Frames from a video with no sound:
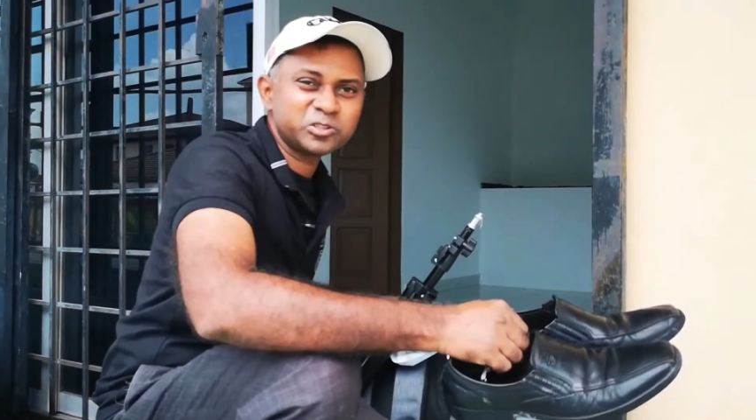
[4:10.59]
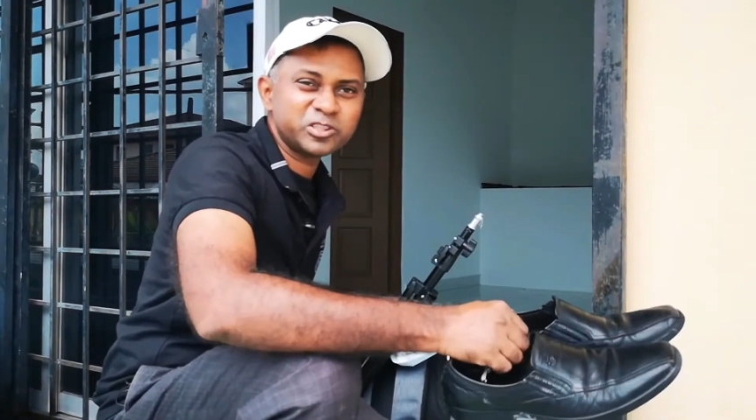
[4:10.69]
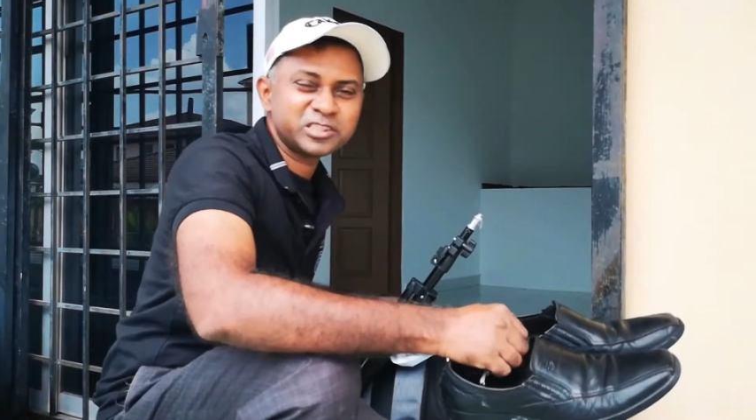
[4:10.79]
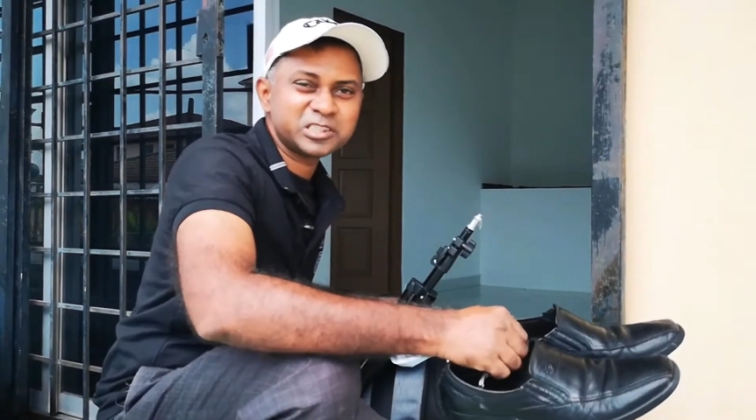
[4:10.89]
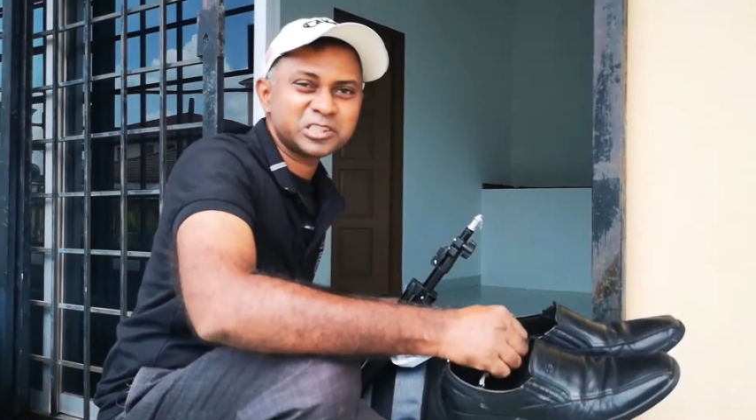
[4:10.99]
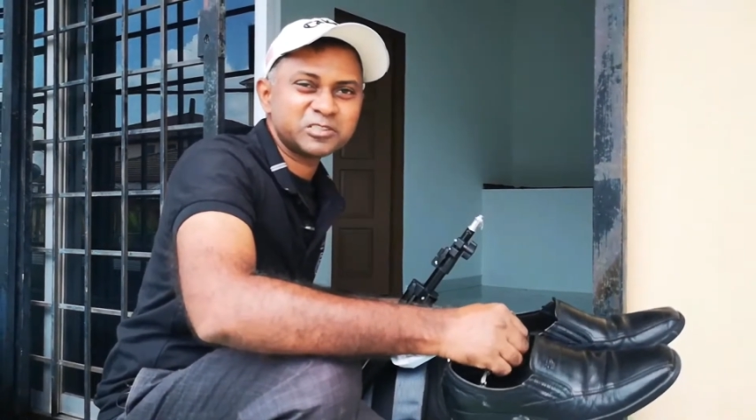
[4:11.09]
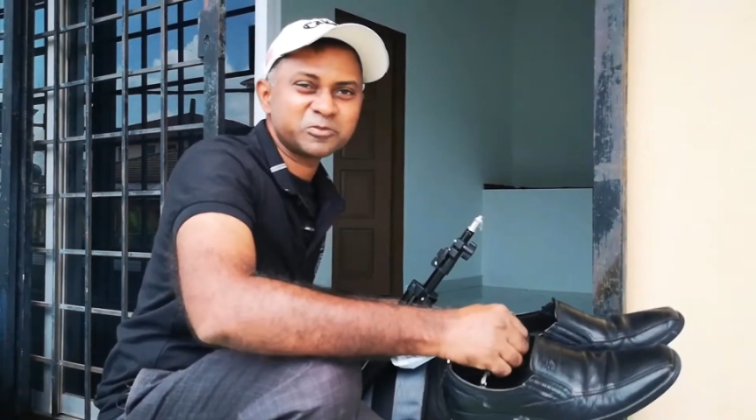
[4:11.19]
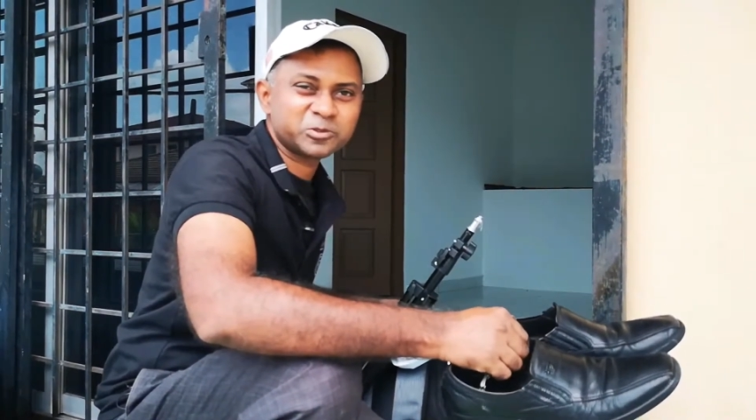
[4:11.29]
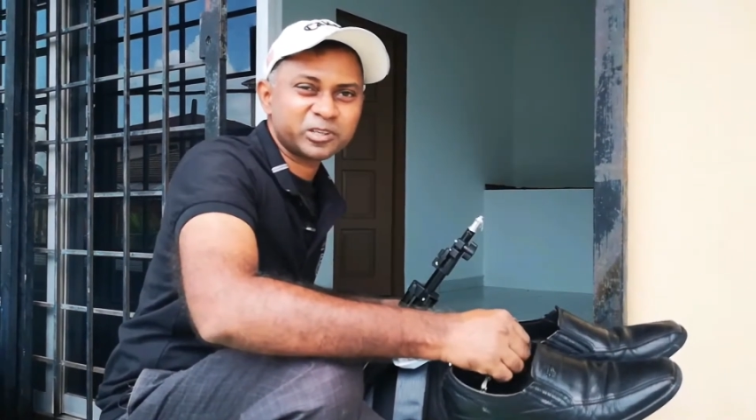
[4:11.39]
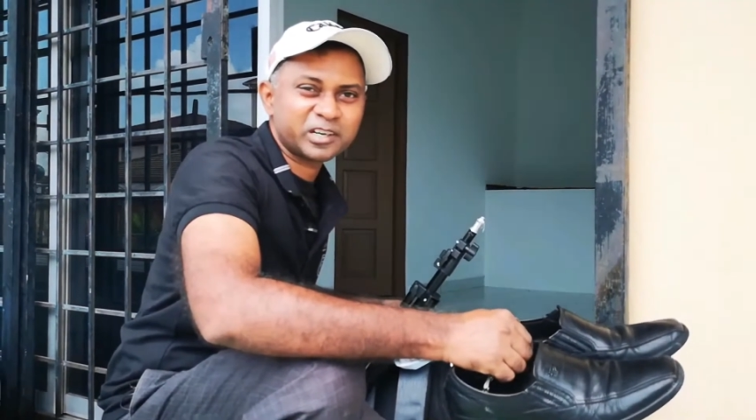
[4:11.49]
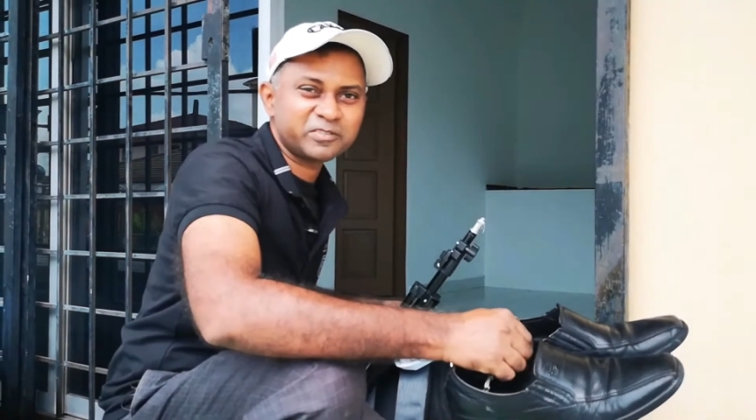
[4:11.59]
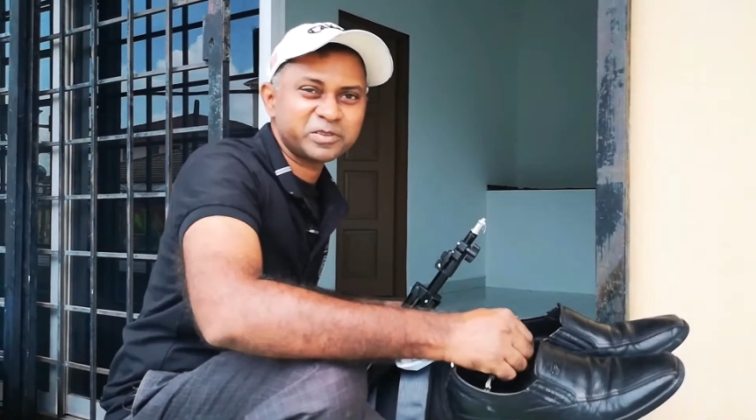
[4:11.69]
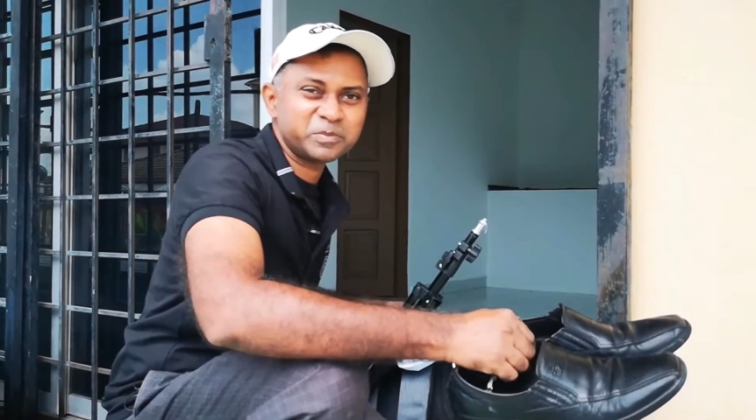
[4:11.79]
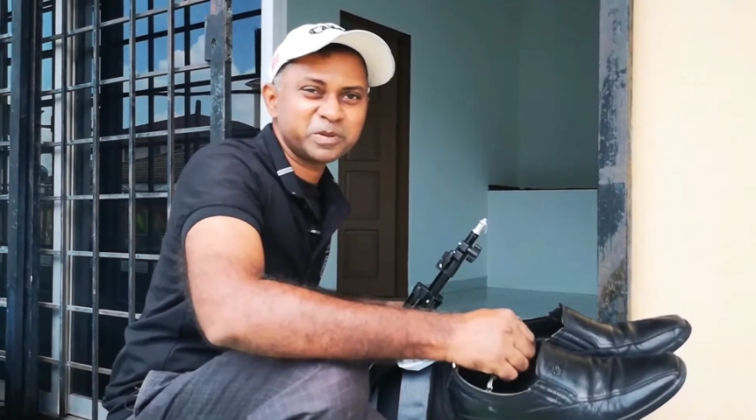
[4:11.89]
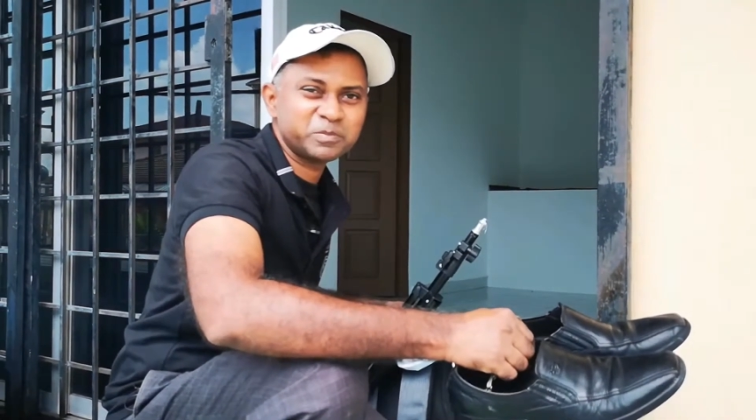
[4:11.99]
you do 360
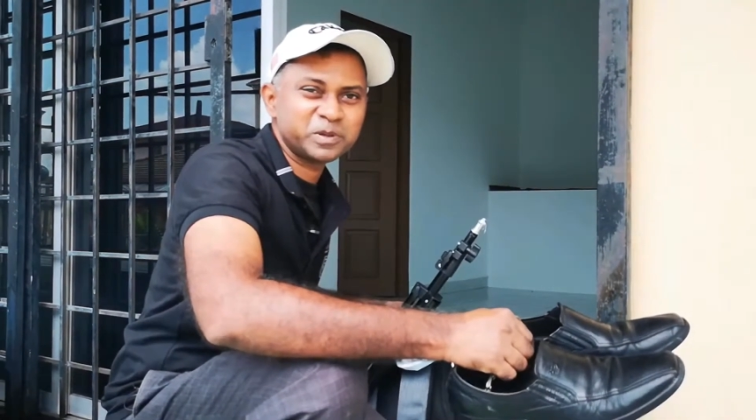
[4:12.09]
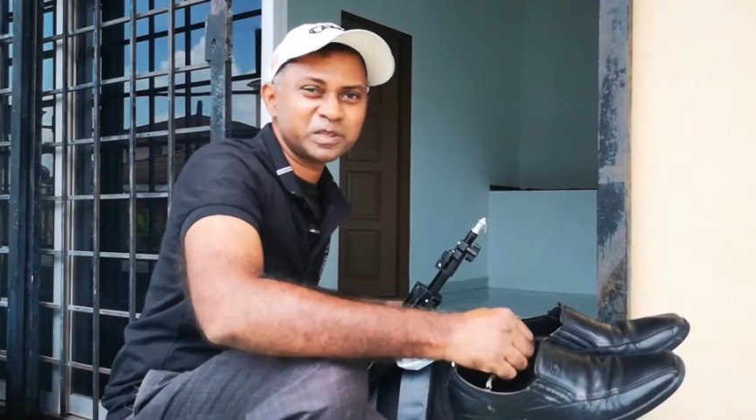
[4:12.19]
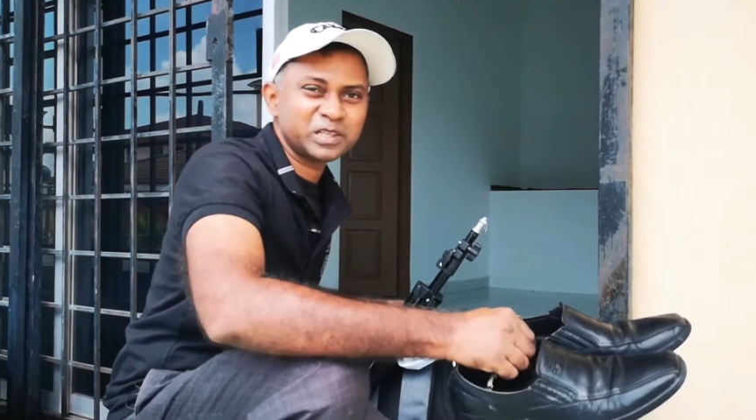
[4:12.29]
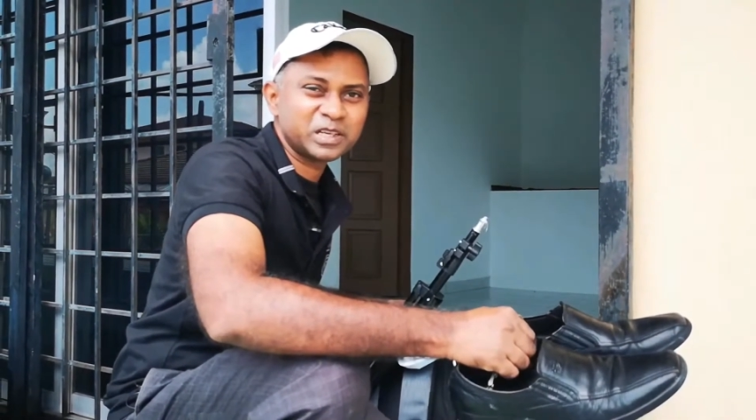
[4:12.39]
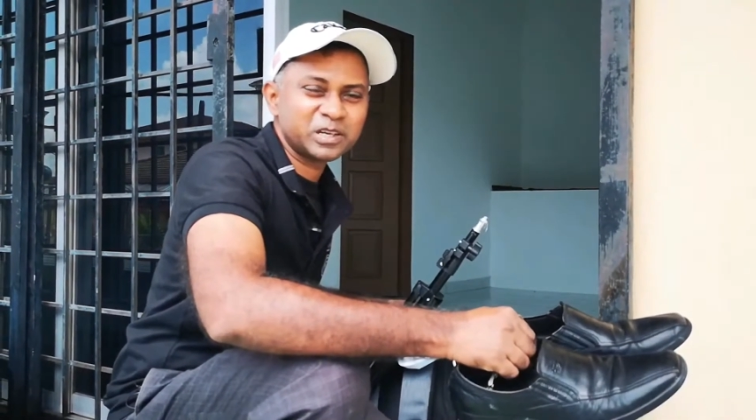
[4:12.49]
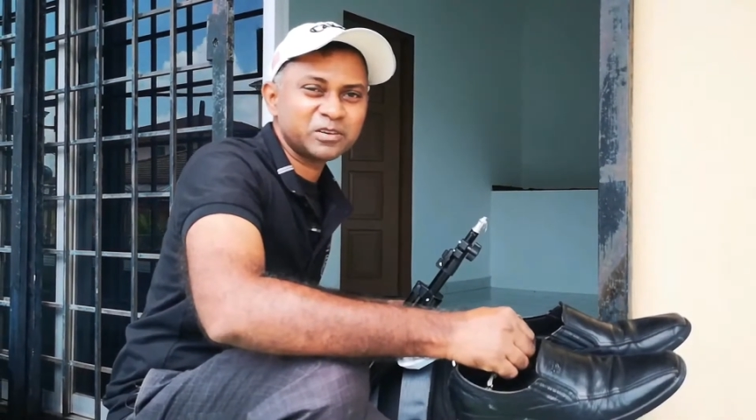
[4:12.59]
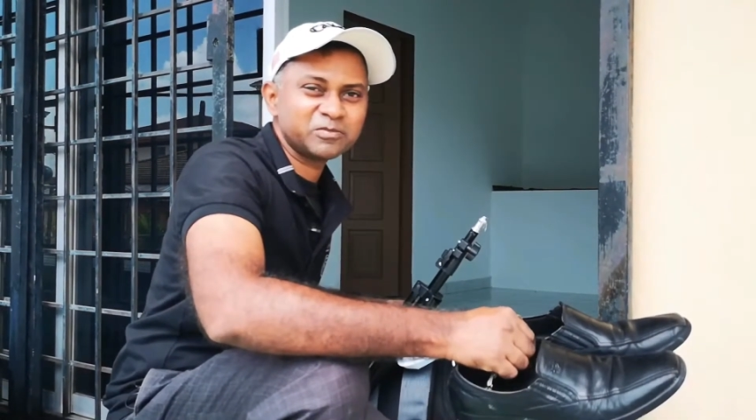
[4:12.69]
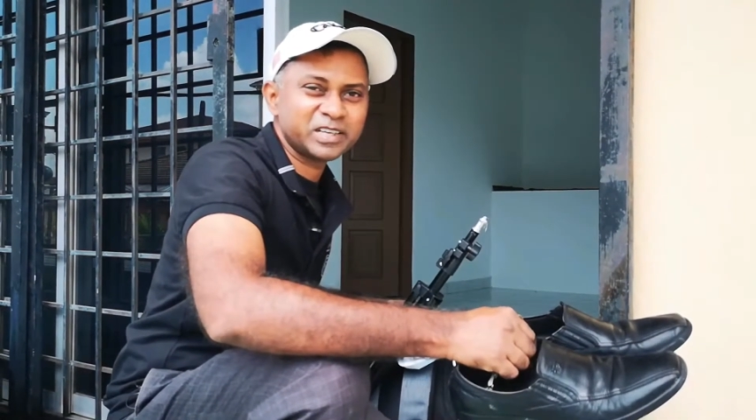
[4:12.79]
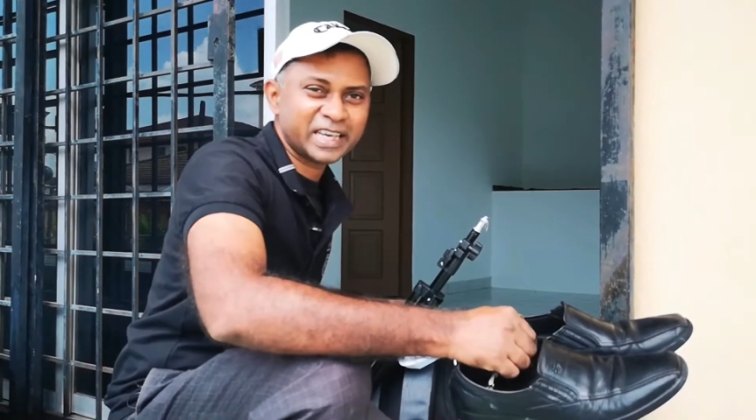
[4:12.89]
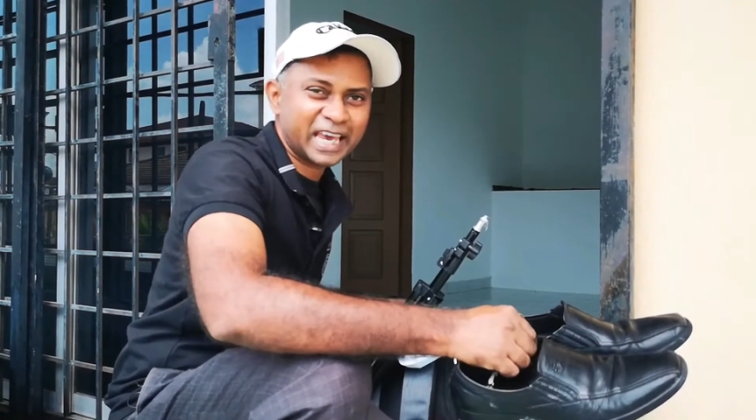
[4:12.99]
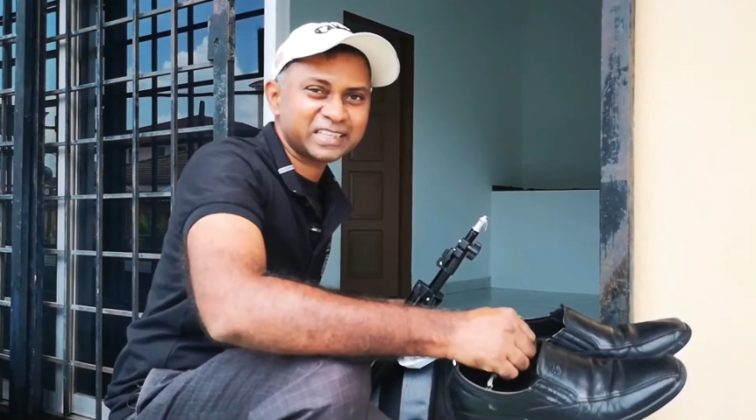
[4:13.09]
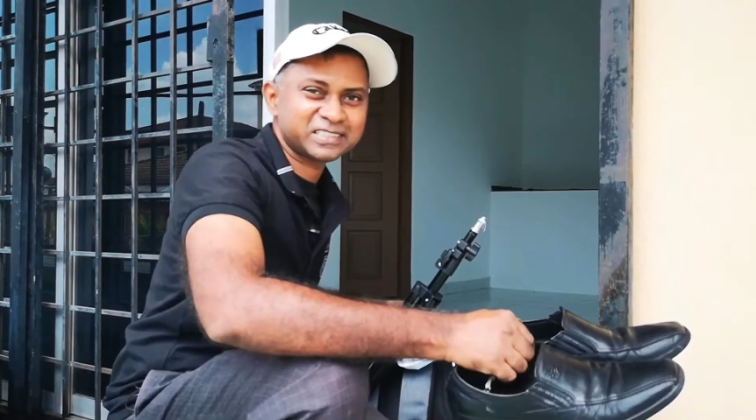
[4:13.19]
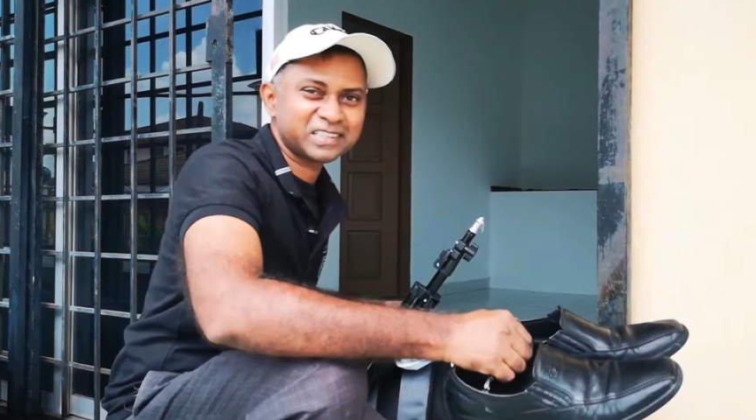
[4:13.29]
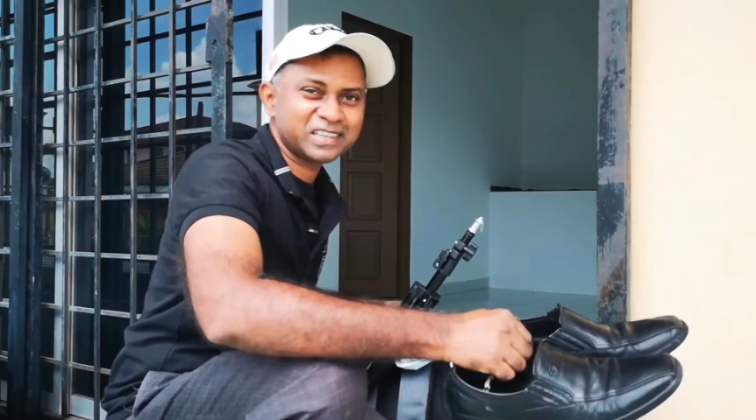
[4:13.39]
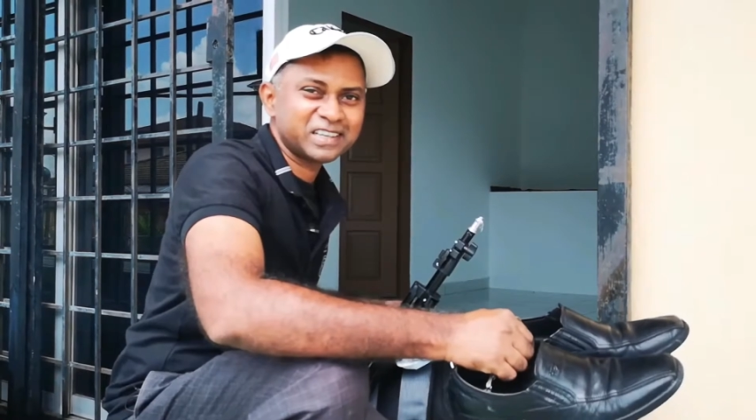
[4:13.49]
photography people forget.